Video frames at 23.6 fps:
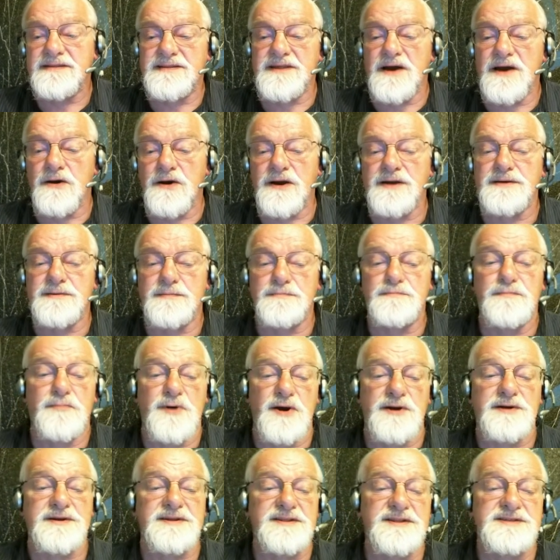the hard
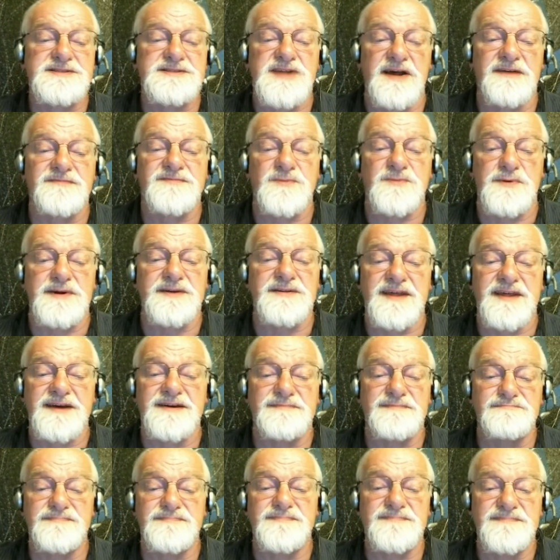part of the software
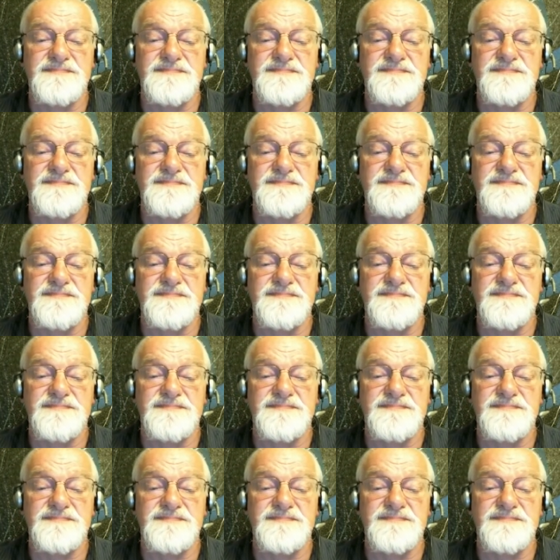the